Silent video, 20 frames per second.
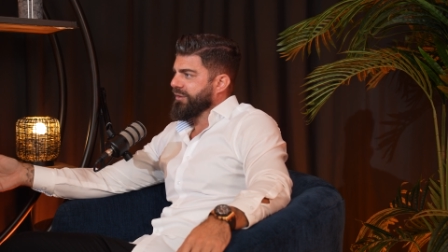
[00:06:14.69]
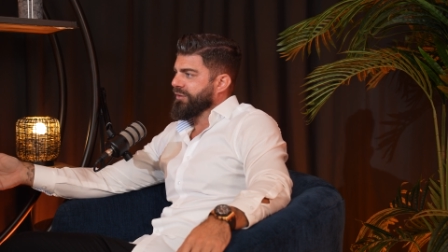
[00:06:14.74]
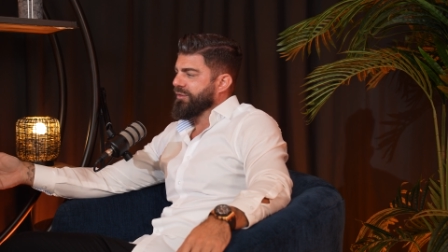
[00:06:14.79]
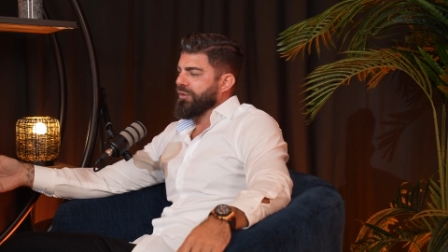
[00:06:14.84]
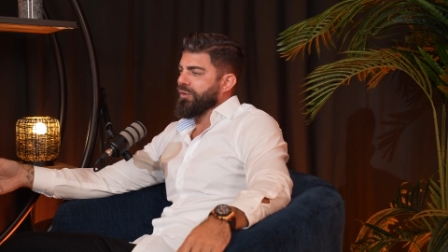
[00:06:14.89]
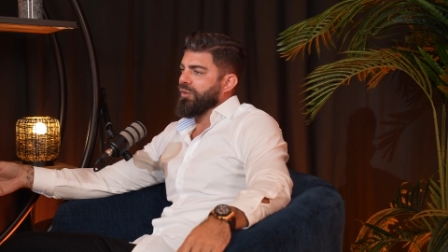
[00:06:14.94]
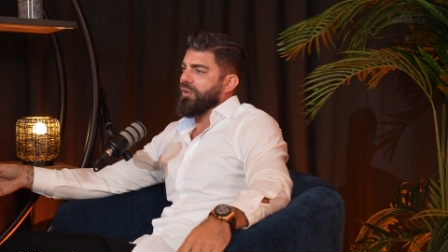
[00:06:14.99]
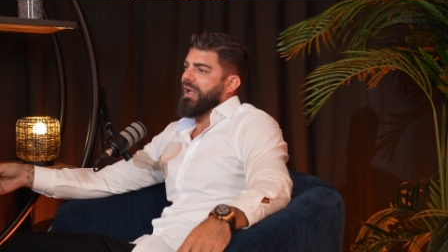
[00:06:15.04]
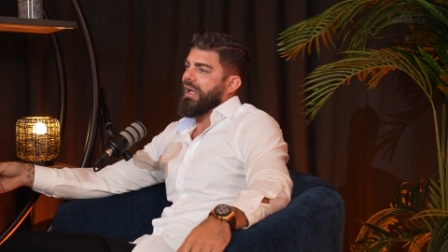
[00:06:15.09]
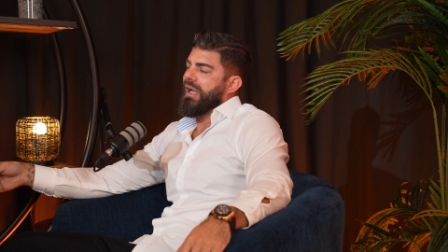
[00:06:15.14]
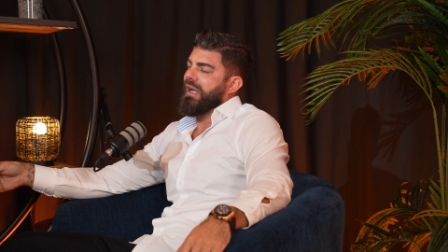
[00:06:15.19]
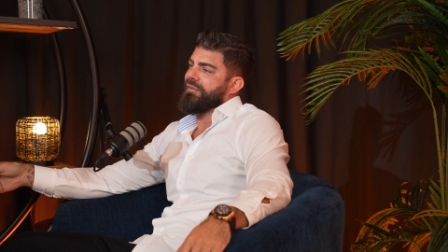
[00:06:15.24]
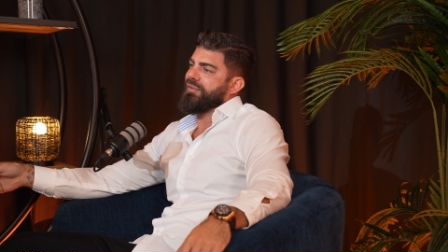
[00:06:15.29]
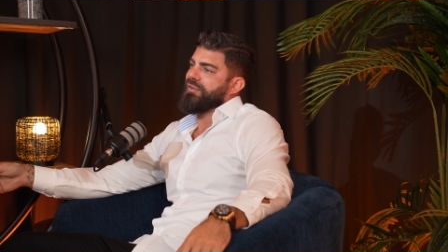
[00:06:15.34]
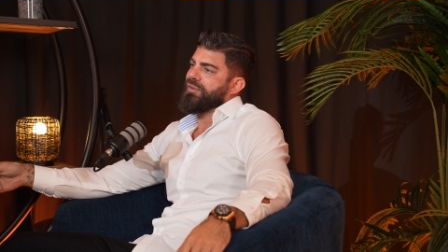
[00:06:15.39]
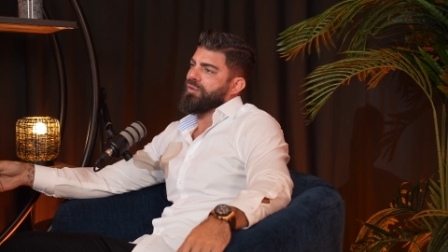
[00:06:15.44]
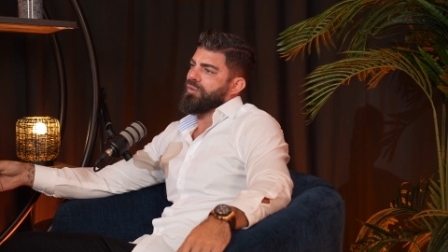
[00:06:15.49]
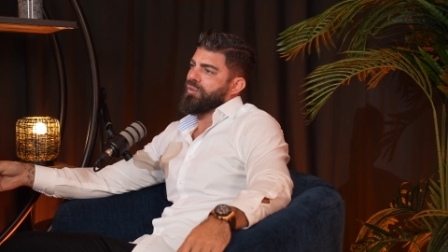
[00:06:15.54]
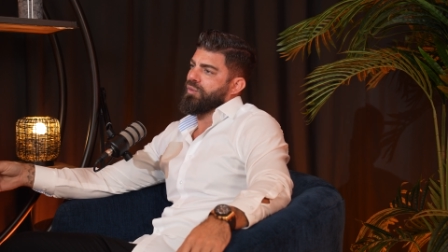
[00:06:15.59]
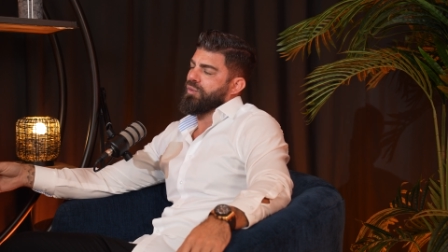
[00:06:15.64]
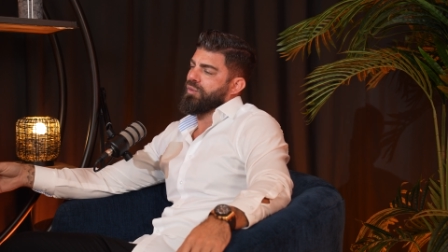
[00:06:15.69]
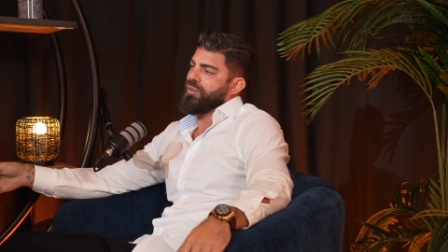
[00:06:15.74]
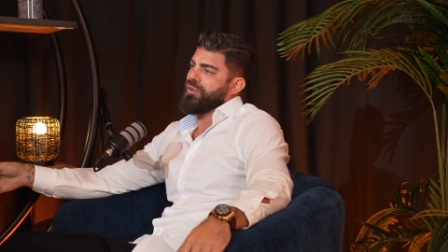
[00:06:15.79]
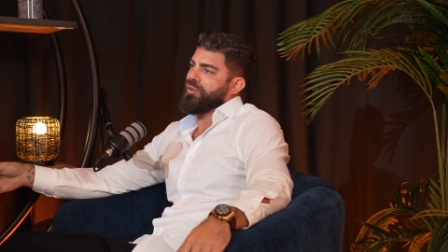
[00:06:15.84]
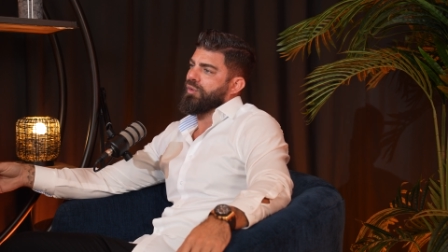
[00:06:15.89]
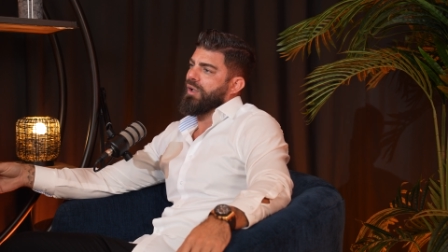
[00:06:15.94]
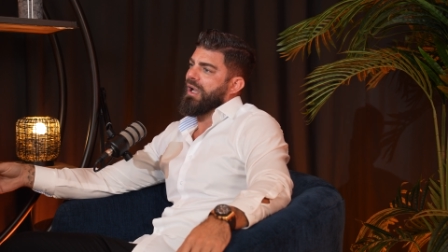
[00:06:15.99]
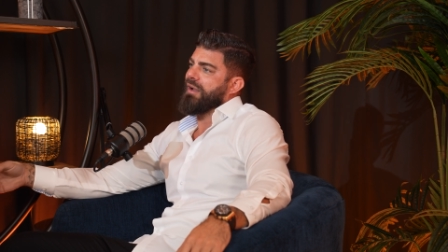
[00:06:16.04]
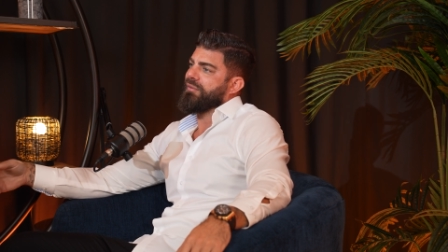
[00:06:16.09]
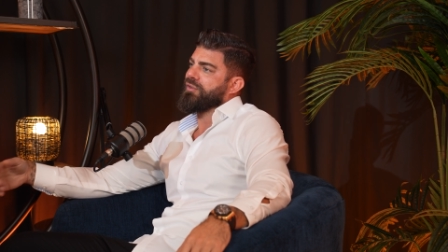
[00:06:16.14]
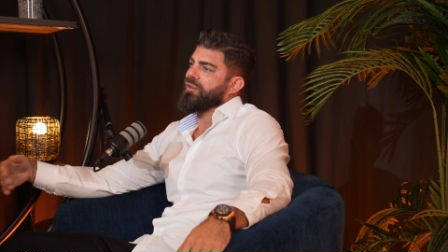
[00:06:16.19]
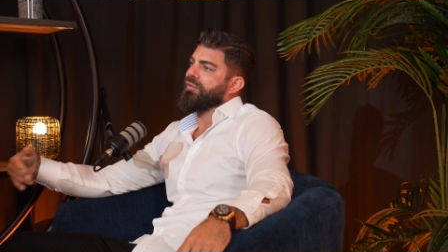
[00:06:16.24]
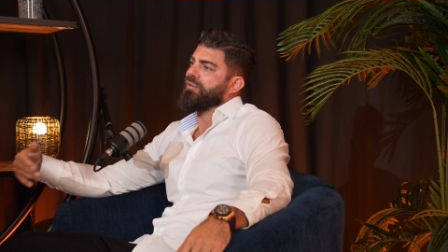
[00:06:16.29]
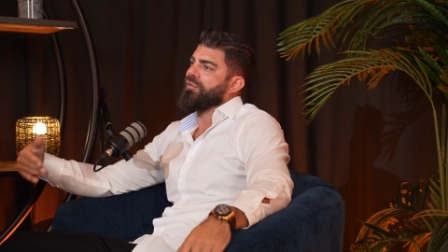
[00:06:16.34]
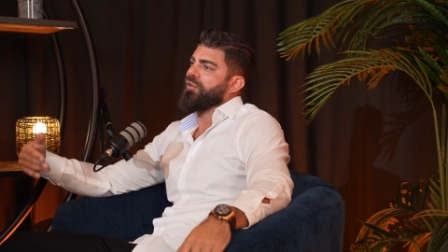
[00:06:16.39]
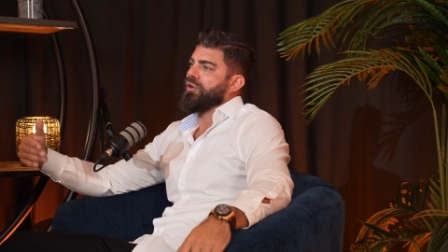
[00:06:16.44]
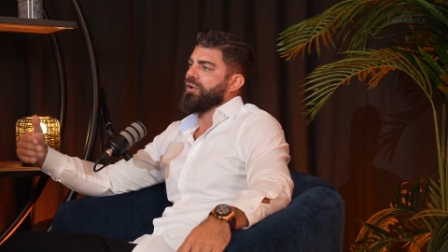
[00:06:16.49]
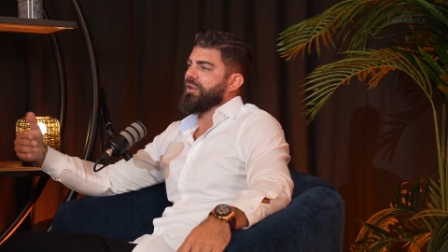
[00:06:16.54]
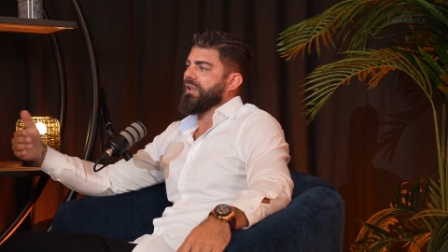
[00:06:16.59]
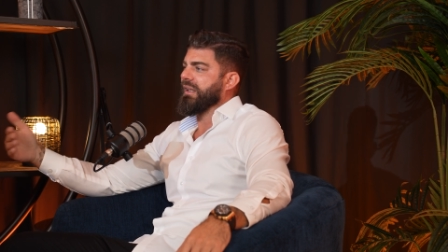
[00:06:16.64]
So you have to
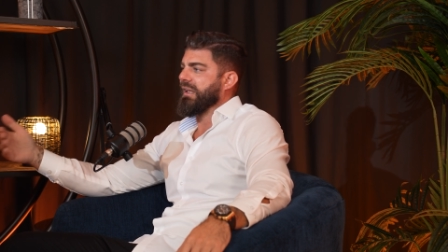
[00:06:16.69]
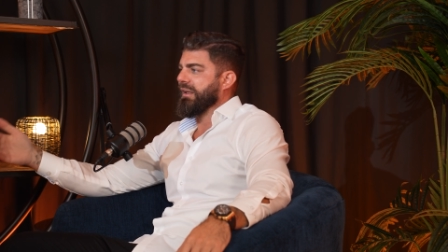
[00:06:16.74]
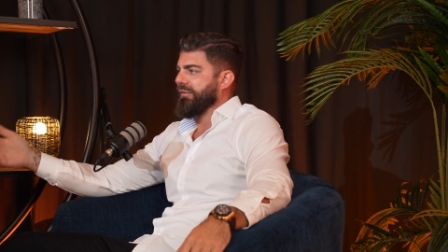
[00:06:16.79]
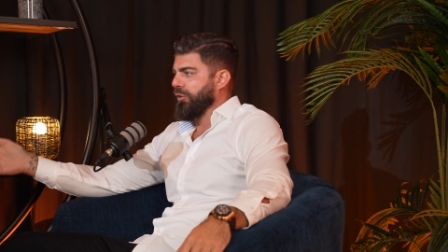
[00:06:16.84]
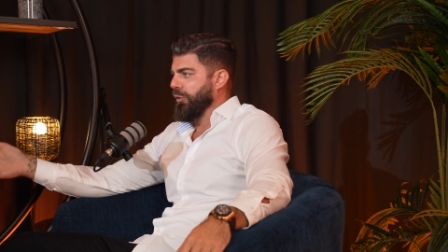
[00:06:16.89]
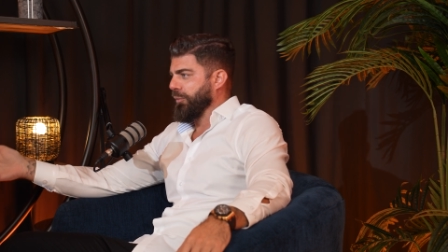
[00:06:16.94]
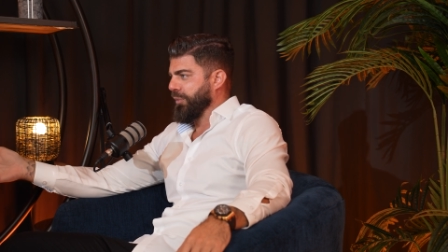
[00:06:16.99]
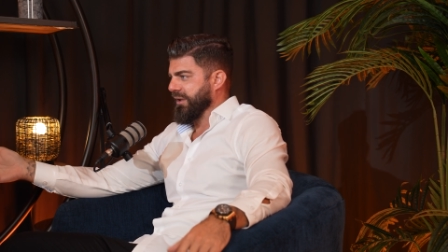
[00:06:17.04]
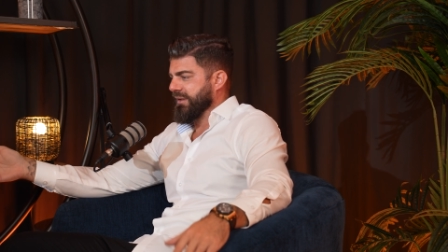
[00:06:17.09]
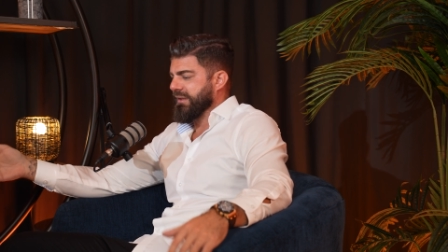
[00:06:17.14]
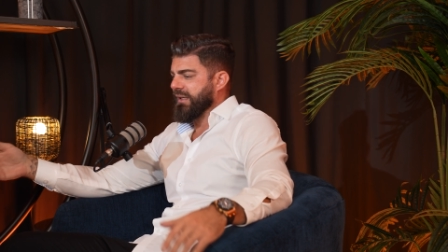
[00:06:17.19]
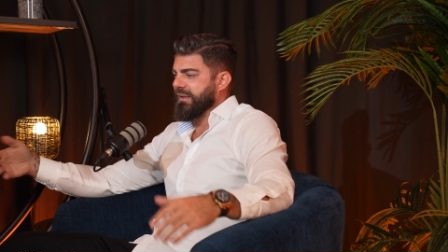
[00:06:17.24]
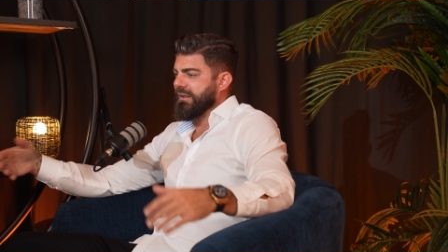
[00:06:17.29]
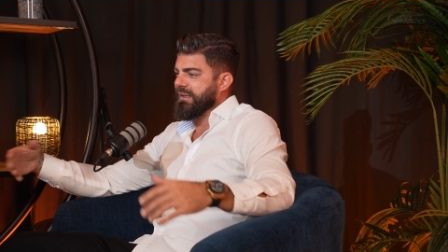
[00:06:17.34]
follow the development.